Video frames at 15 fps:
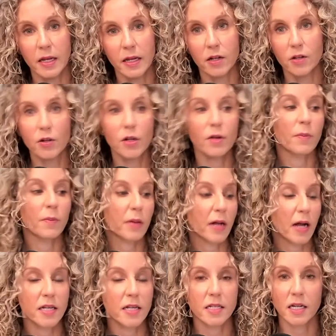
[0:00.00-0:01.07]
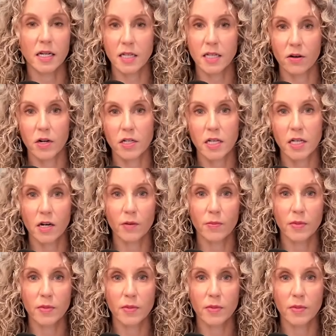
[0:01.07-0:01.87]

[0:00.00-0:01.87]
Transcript: including replies and et cetera,